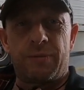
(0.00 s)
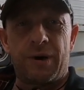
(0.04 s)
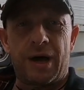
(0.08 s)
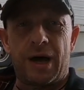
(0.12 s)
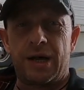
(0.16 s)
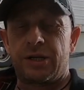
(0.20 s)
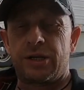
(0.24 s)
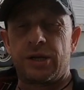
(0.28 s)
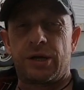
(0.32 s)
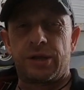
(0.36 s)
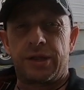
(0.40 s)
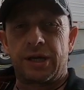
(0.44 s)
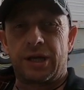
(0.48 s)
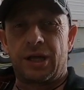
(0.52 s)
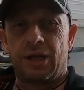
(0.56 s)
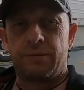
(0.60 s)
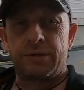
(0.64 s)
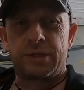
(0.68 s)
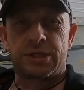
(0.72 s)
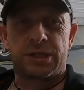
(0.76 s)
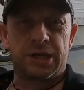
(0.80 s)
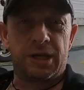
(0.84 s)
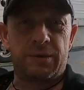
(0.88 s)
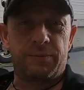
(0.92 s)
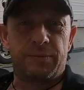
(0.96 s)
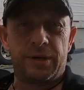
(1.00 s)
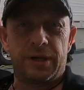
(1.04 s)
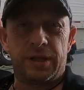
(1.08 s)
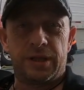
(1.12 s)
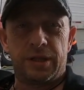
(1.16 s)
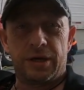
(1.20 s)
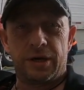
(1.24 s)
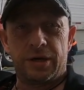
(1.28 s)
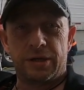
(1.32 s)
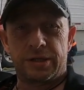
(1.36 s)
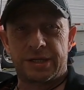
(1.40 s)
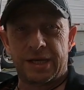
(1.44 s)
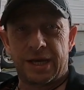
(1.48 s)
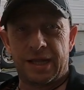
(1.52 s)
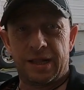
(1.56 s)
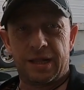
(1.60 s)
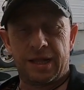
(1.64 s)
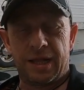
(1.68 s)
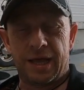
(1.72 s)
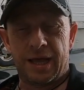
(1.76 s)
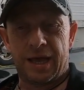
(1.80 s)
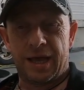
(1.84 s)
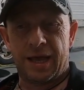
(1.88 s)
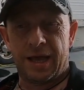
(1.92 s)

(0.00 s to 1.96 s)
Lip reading: but I don't think I'll be sleeping in the hotel.